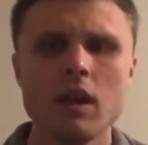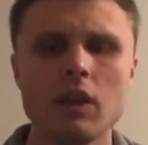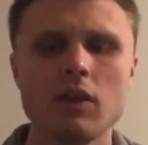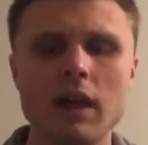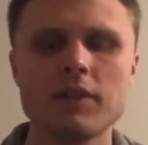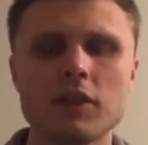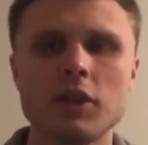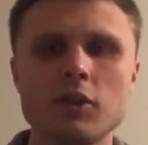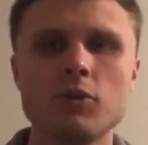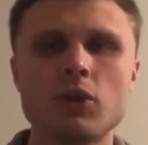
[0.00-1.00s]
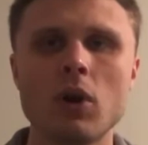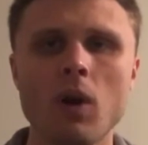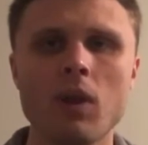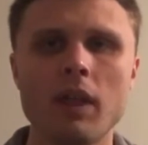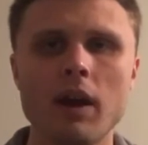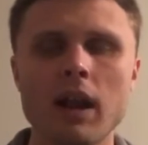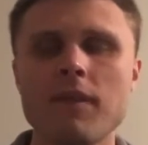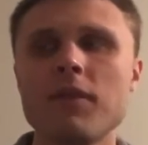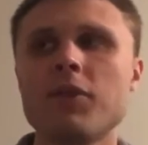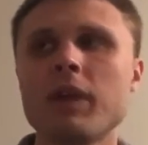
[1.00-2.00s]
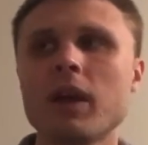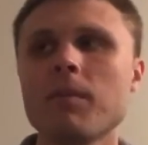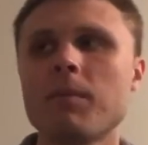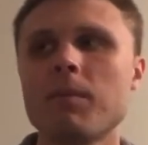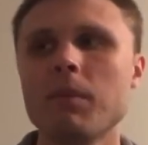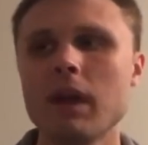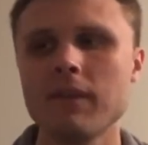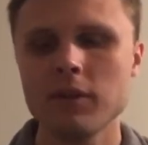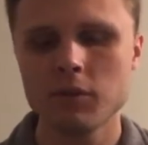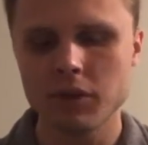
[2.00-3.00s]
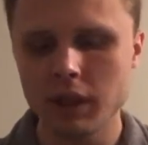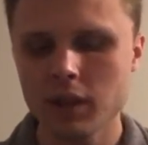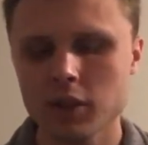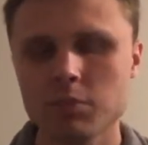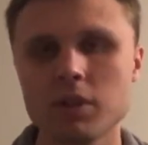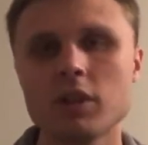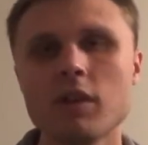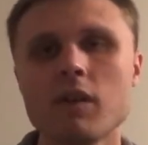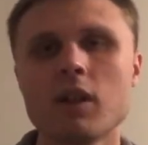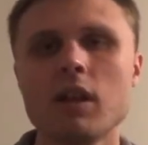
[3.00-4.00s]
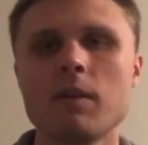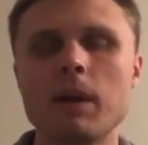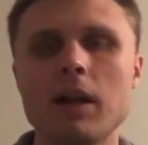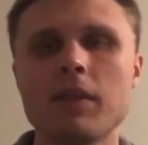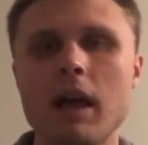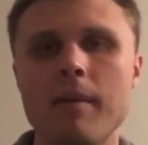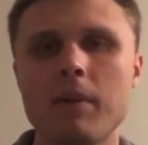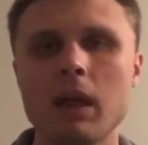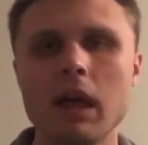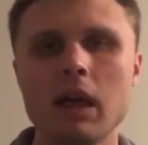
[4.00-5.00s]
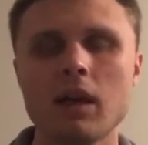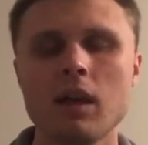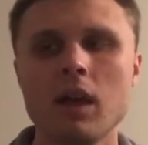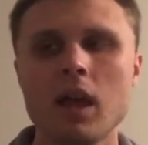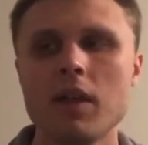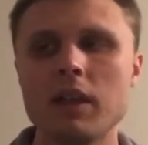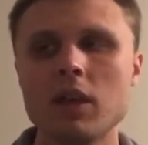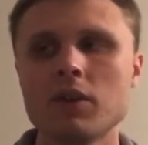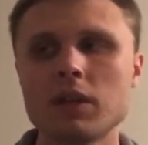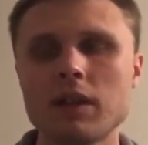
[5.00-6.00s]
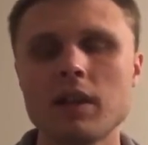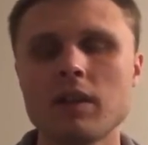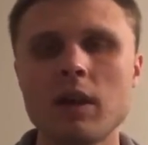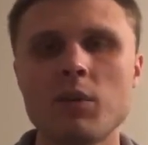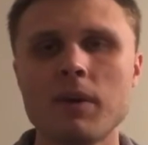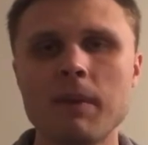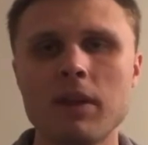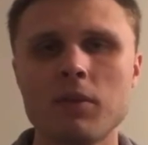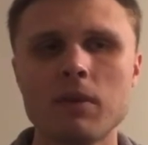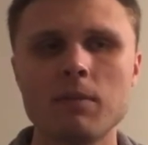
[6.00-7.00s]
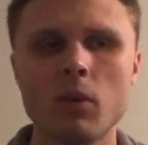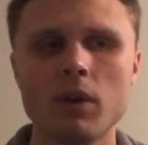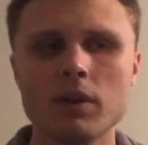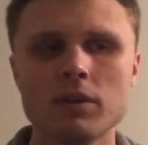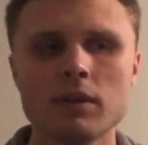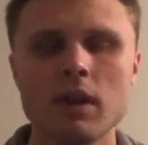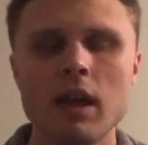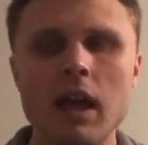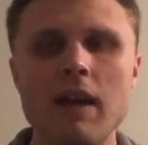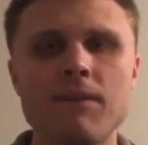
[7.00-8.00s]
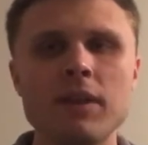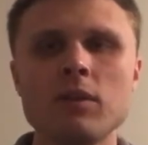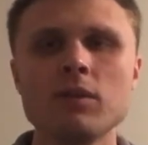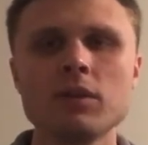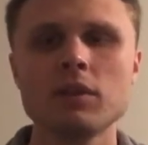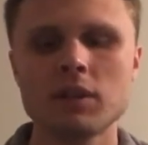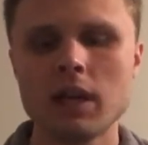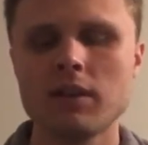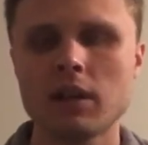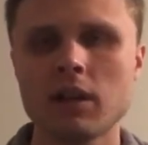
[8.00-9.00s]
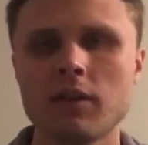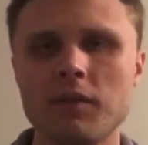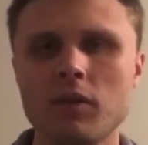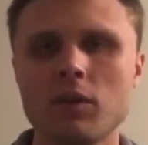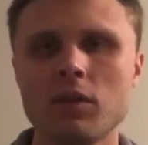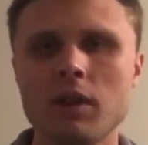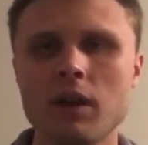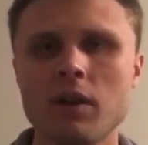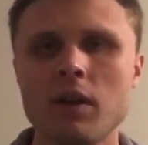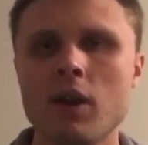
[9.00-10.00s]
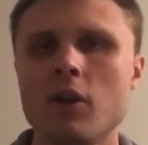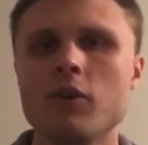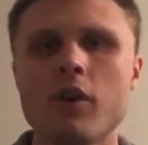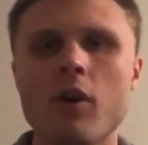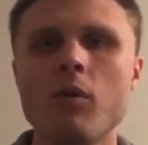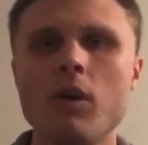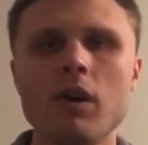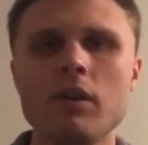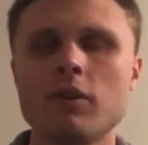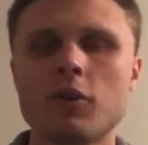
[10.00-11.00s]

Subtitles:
You know, that's a huge call there. And if you think specifically about that play, the Eagles at that time were up by 3 points. If the Eagles decide to kick a field goal there, no one